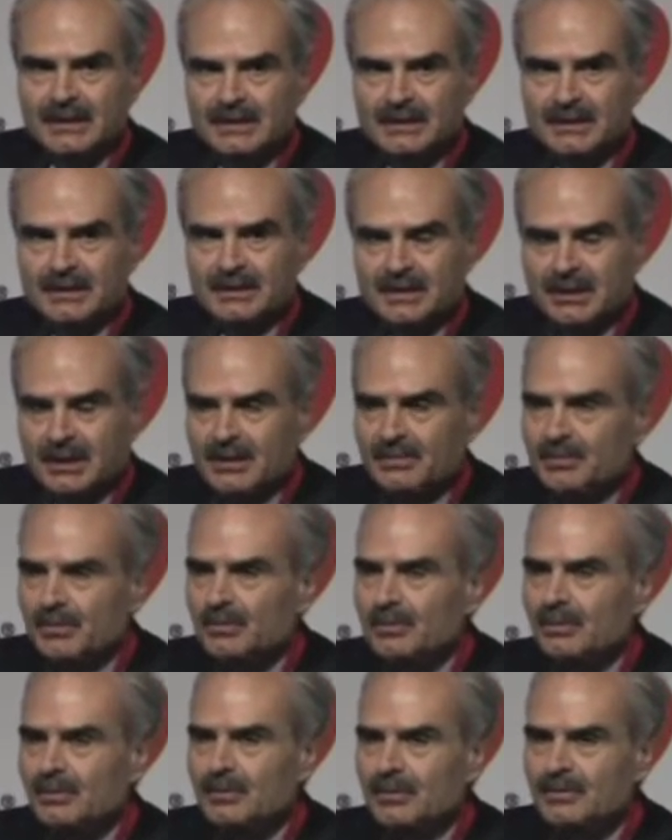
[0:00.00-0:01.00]
they're
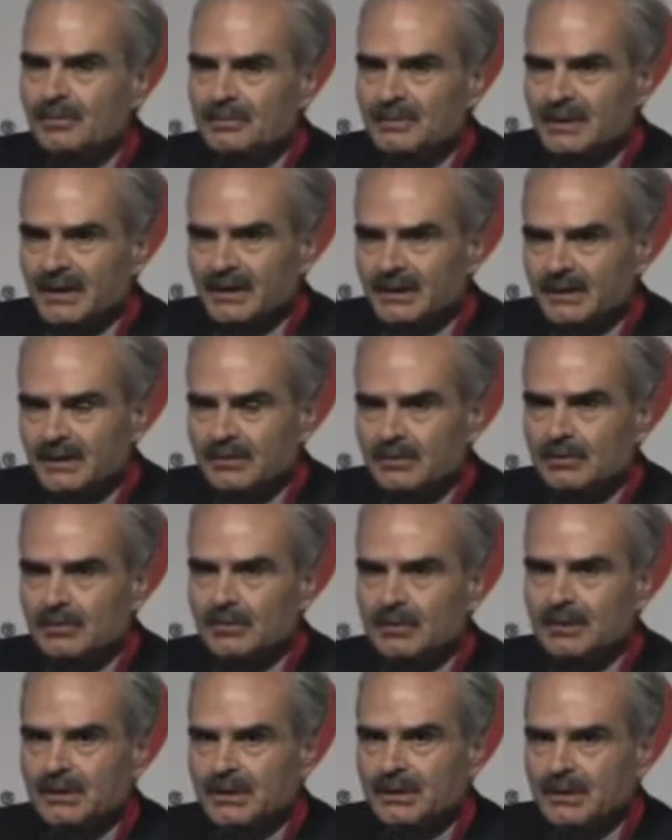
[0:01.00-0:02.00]
capable of
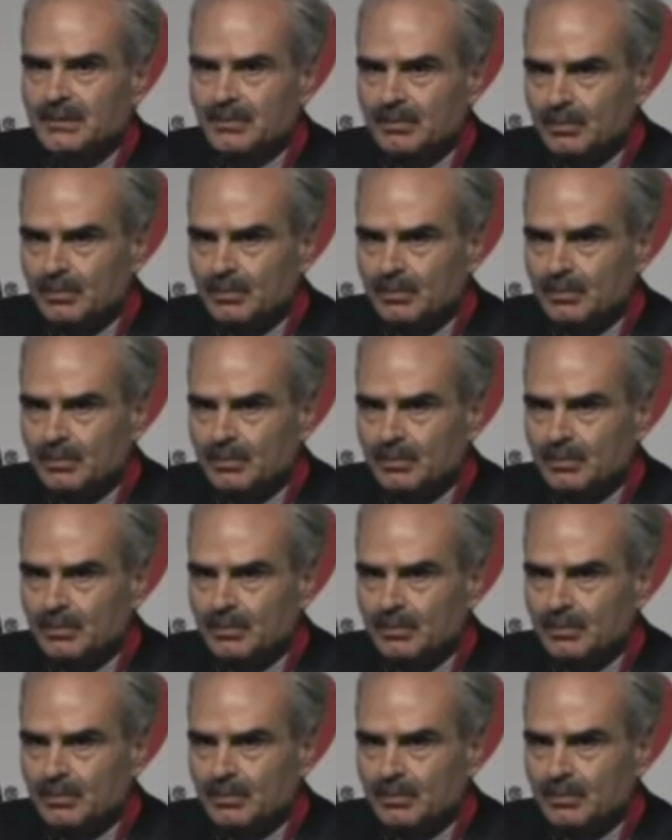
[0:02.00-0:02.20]
undergoing